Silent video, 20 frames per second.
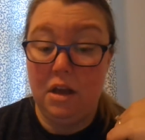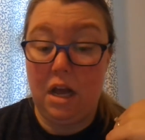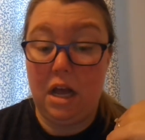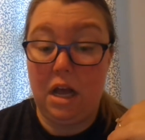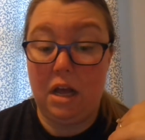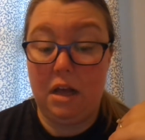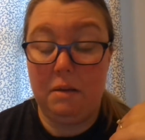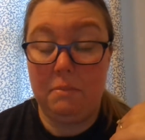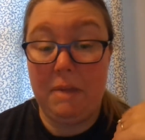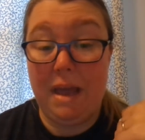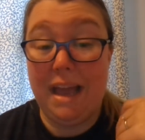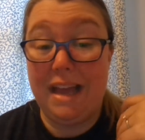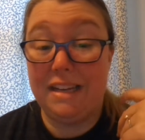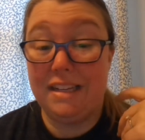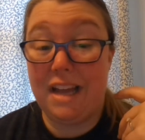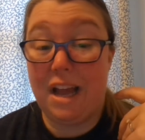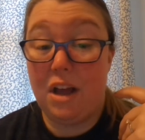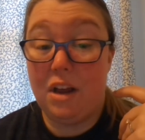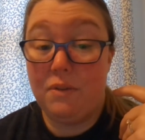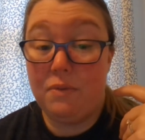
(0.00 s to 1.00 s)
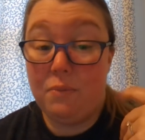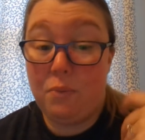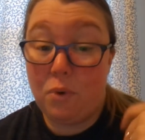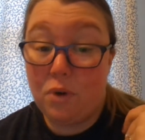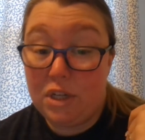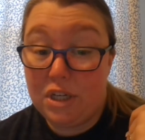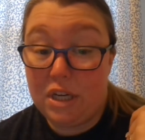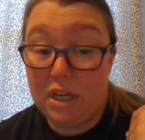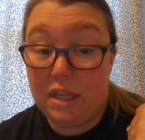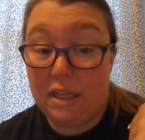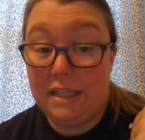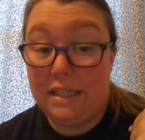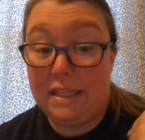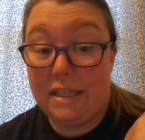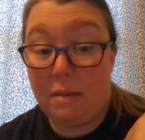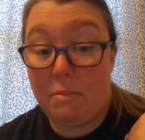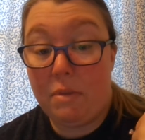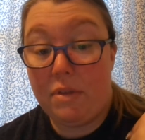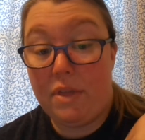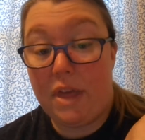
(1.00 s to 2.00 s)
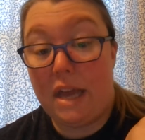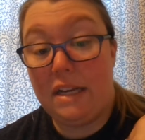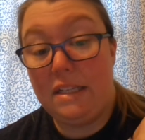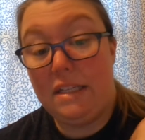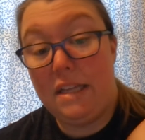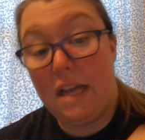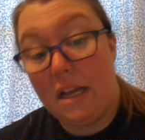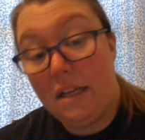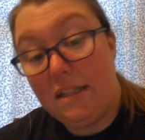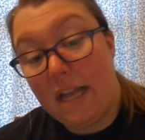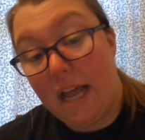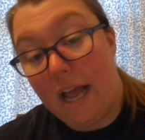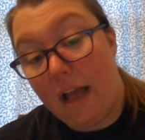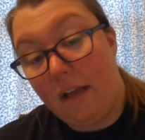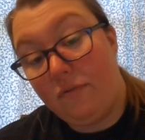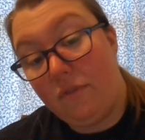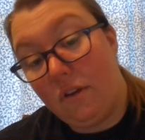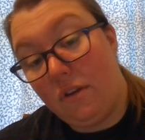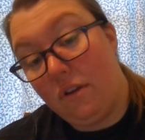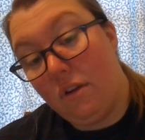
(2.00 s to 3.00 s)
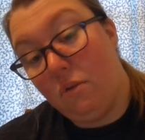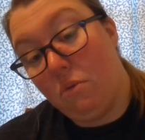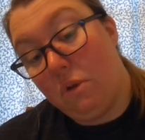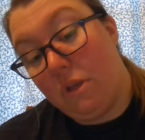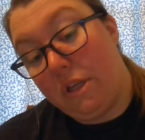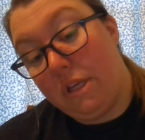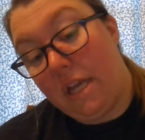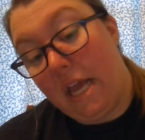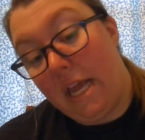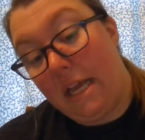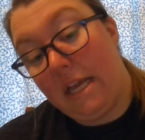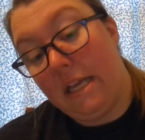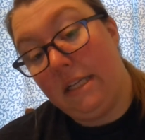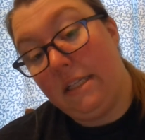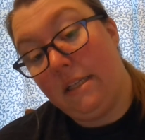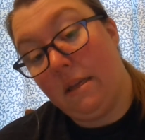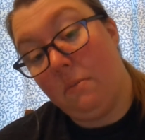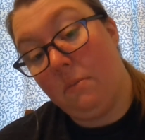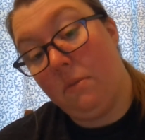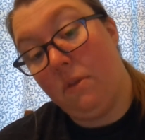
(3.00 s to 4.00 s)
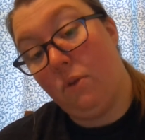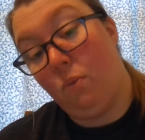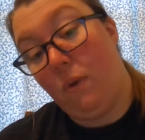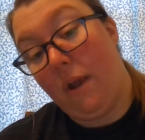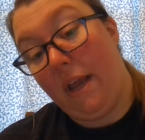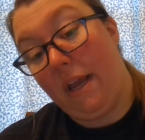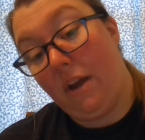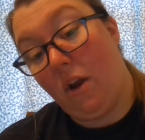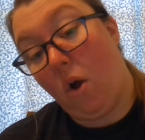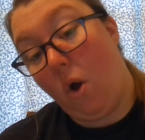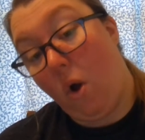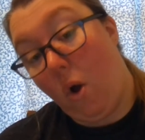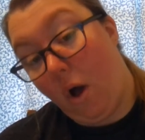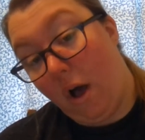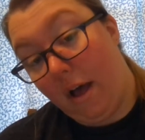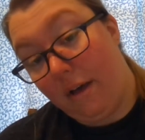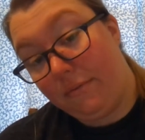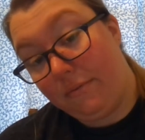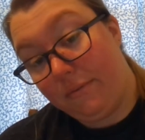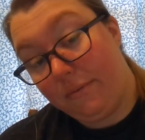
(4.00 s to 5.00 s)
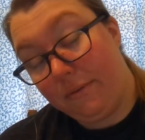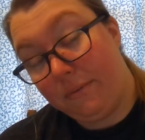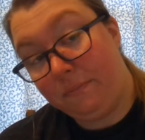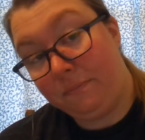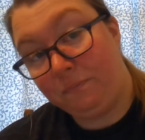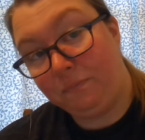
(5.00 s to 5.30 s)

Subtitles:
And unfortunately, some of that does have to do with taking some of the weight off.